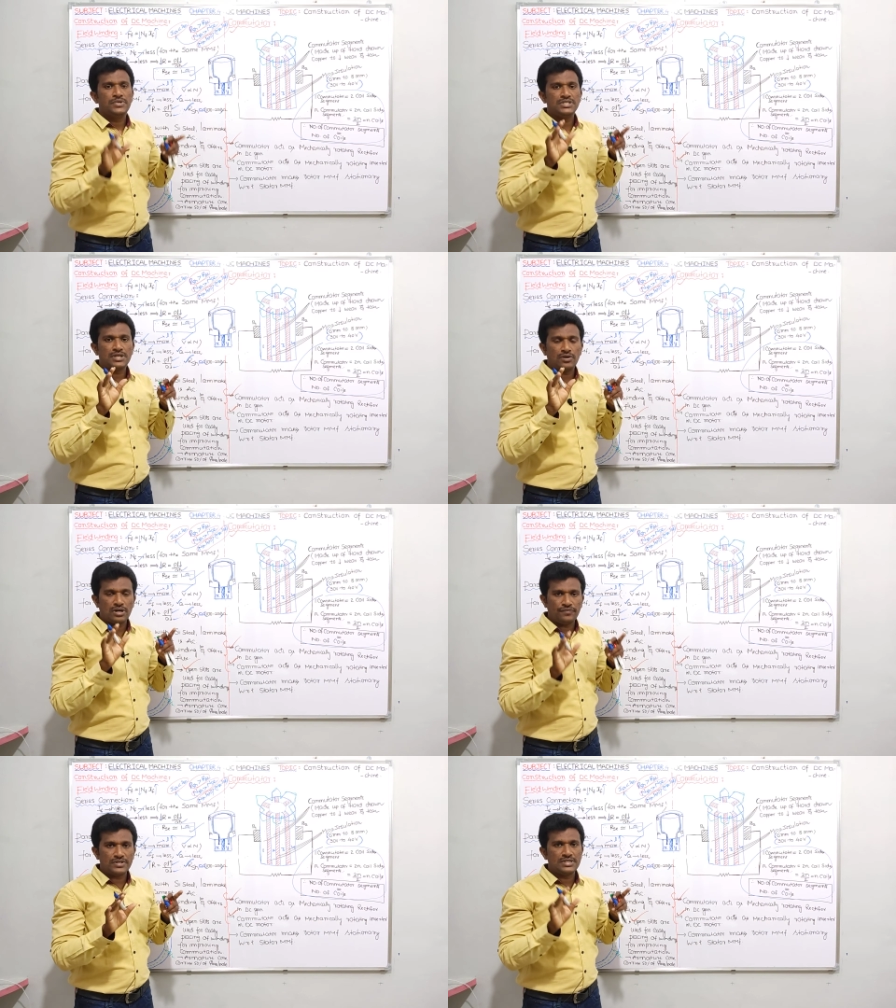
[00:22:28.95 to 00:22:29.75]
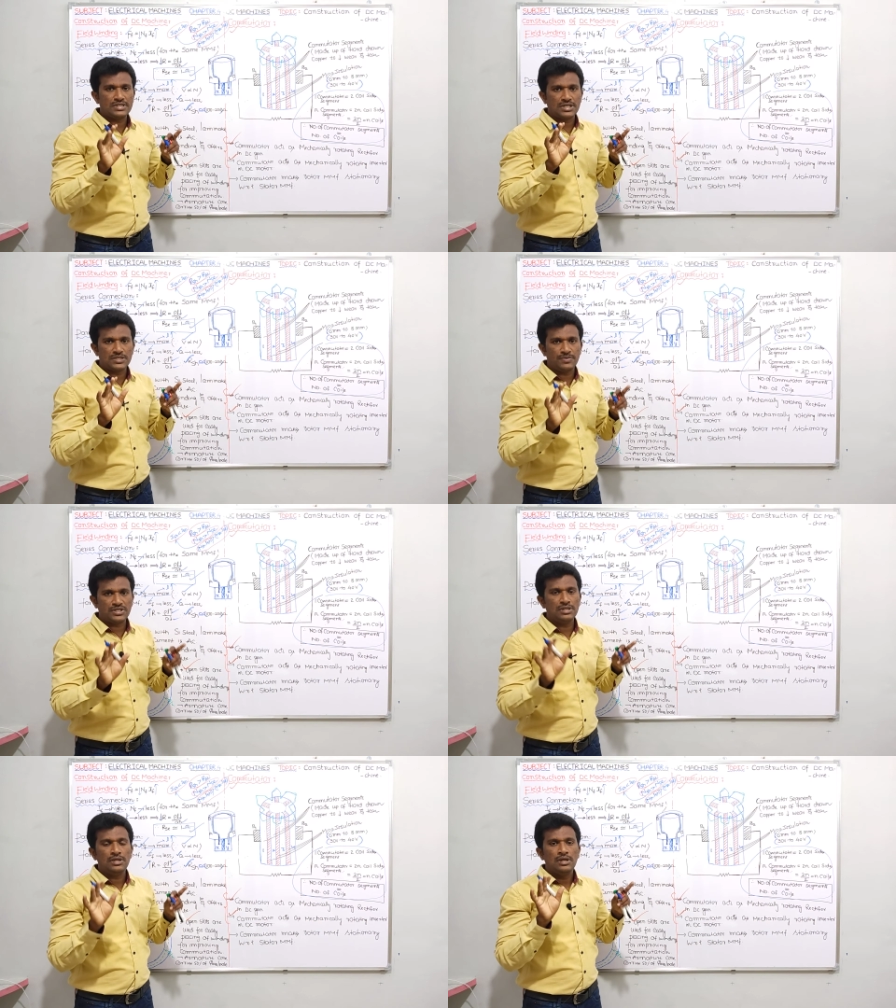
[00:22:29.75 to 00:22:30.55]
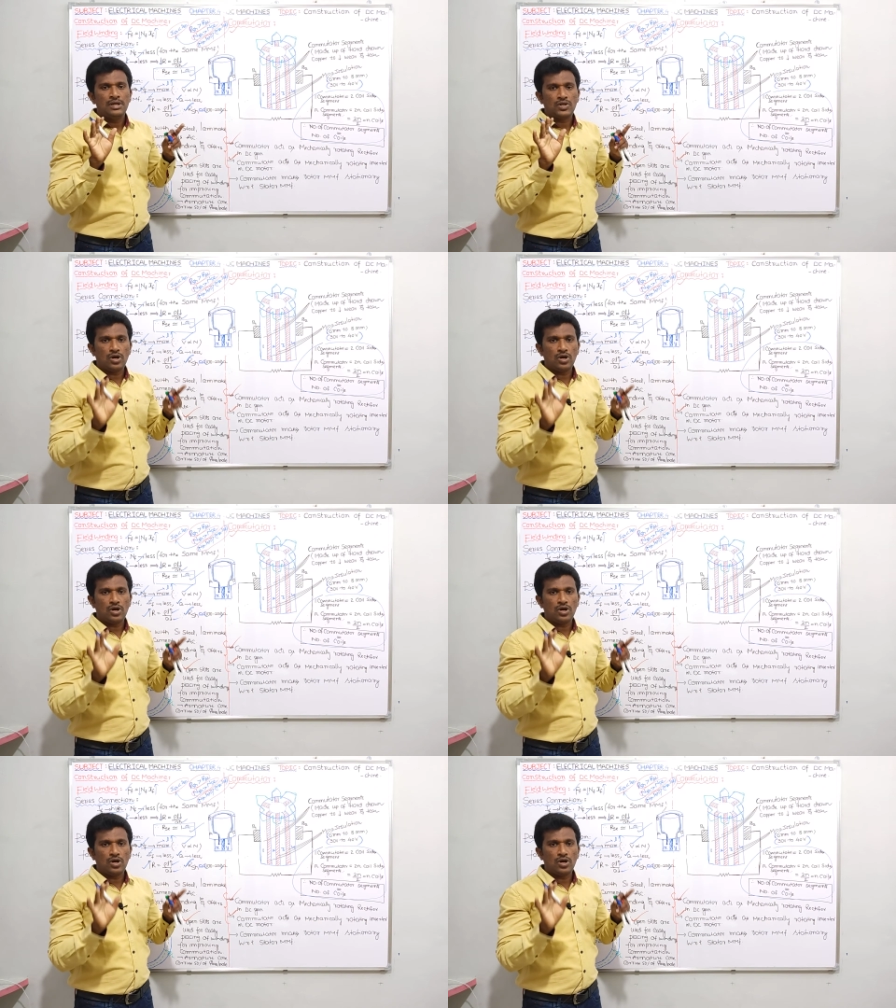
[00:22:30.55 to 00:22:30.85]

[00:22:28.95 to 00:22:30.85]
Please try to refer synchronous machine